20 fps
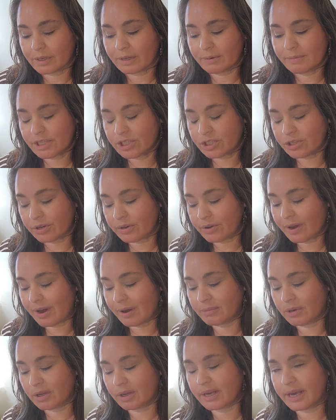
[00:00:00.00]
let me show you
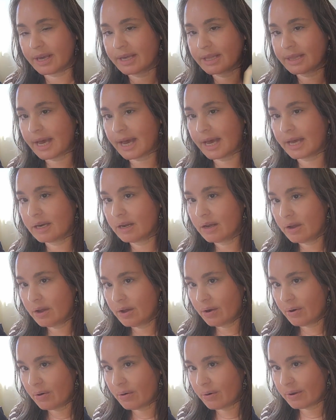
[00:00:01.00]
how I'm looking at that,
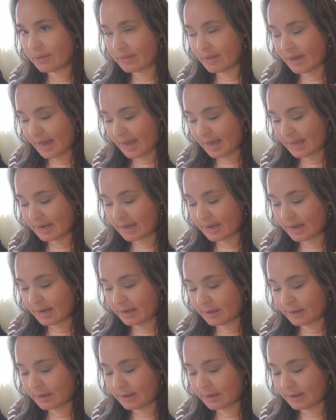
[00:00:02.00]
or that